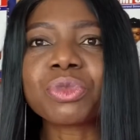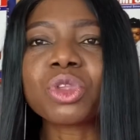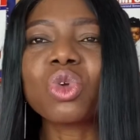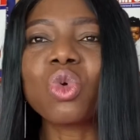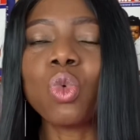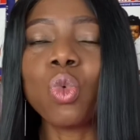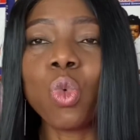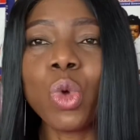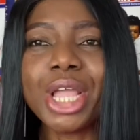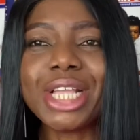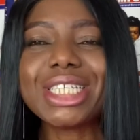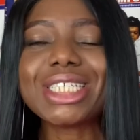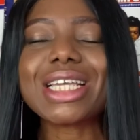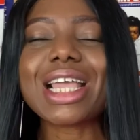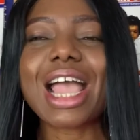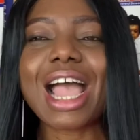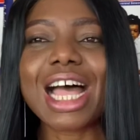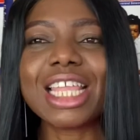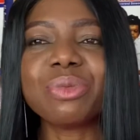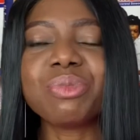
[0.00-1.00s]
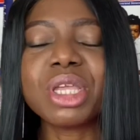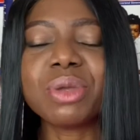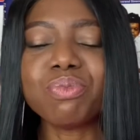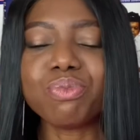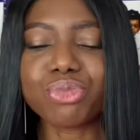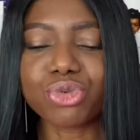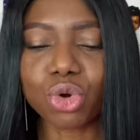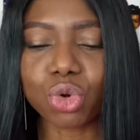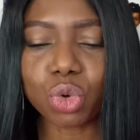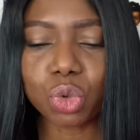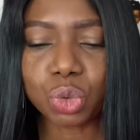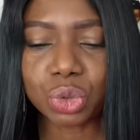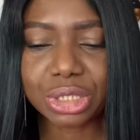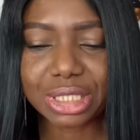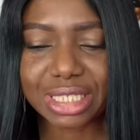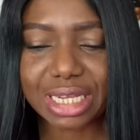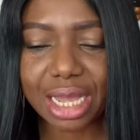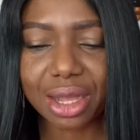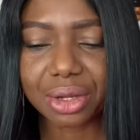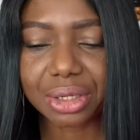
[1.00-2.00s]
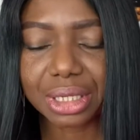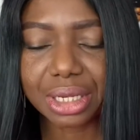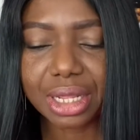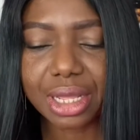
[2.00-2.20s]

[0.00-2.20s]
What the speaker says: which had been broken down,